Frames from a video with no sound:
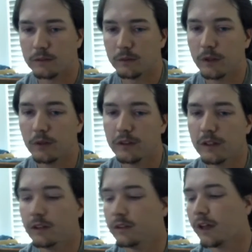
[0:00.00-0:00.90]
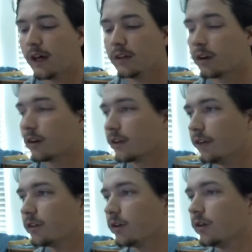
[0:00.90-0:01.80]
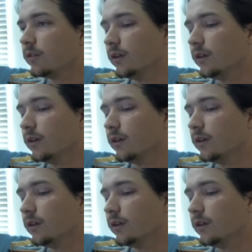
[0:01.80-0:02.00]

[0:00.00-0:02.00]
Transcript: We use these as our life totals.